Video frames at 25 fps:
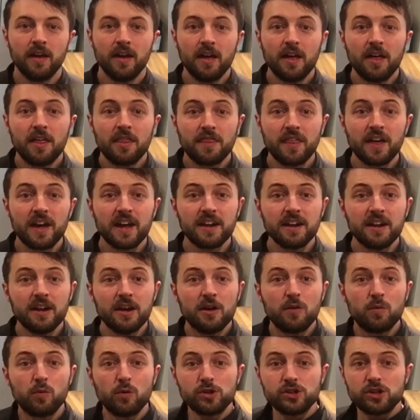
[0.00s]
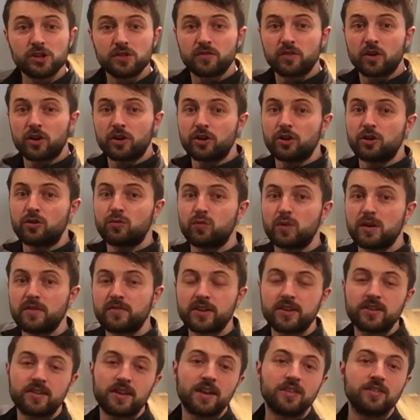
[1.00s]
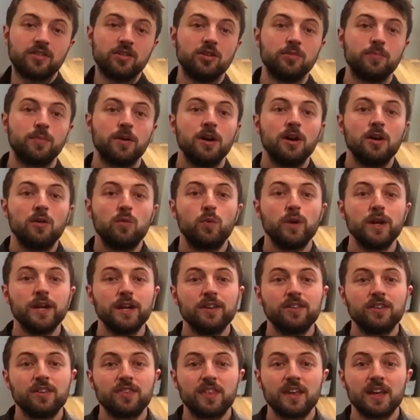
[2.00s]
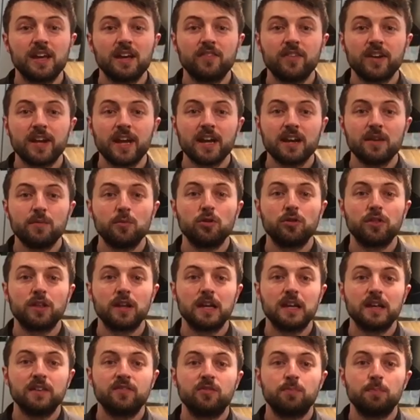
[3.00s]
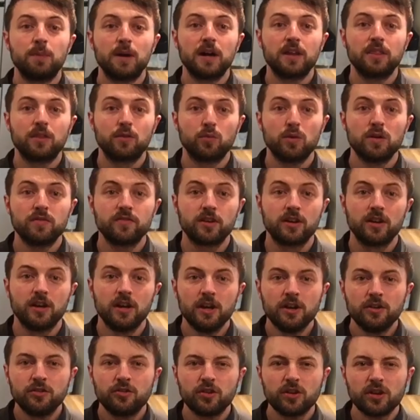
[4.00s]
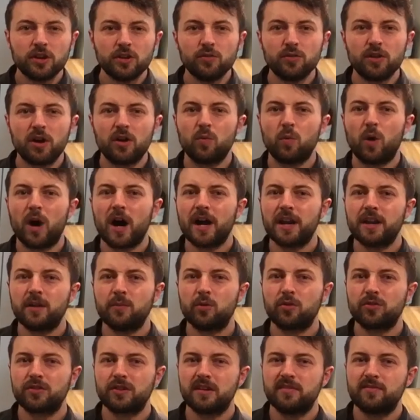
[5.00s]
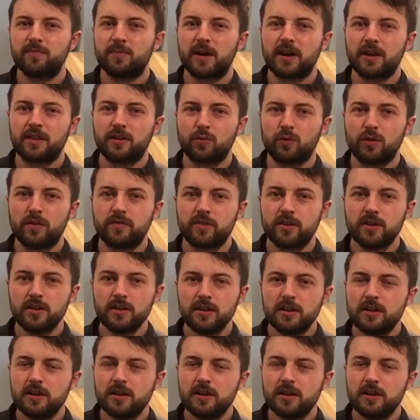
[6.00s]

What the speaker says: Then, once you've got your river set up, we need to think of an animal that lives by the river. Do you know what animals live by the river?